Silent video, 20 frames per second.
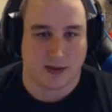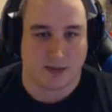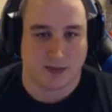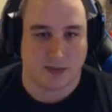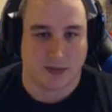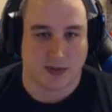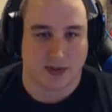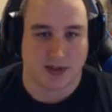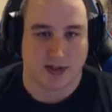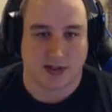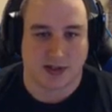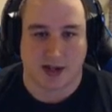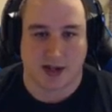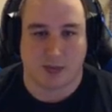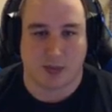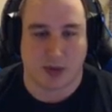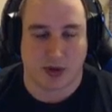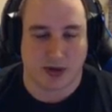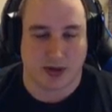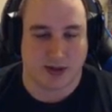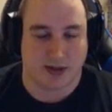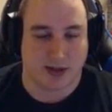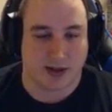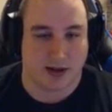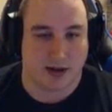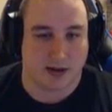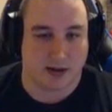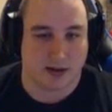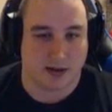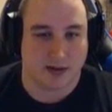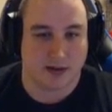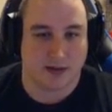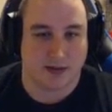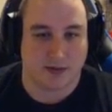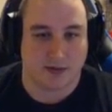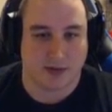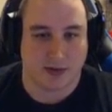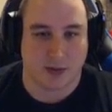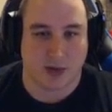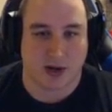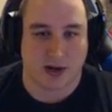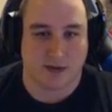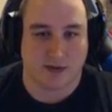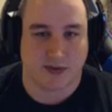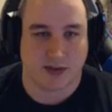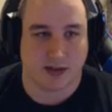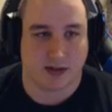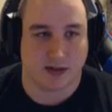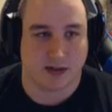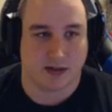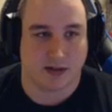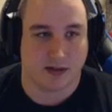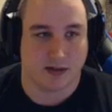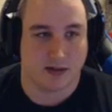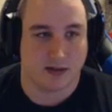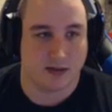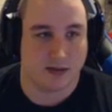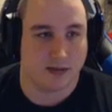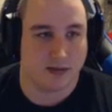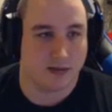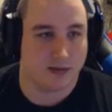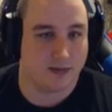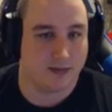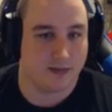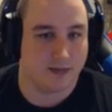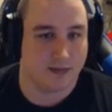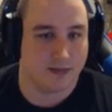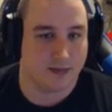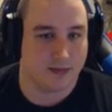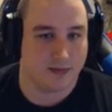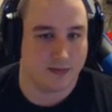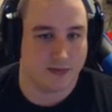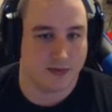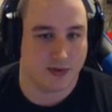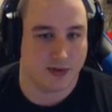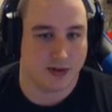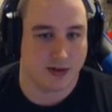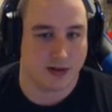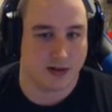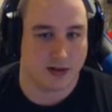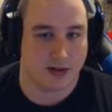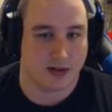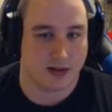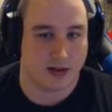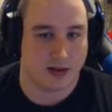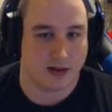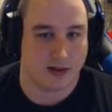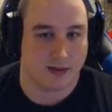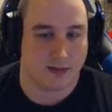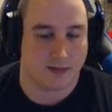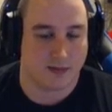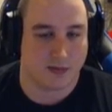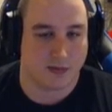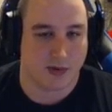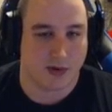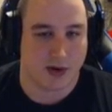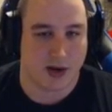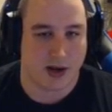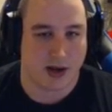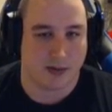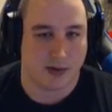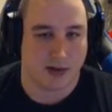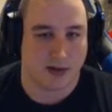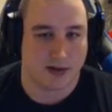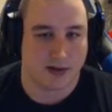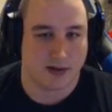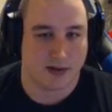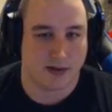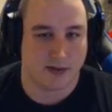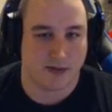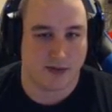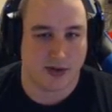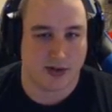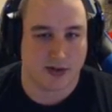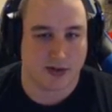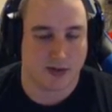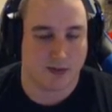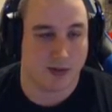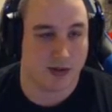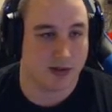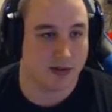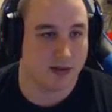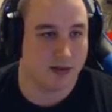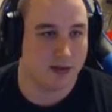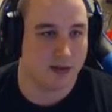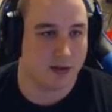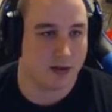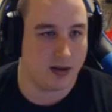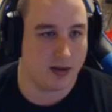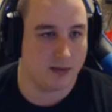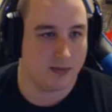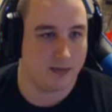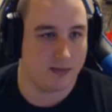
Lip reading: this is like pretty standard from what I've seen for Rocaba evasion build. Okay.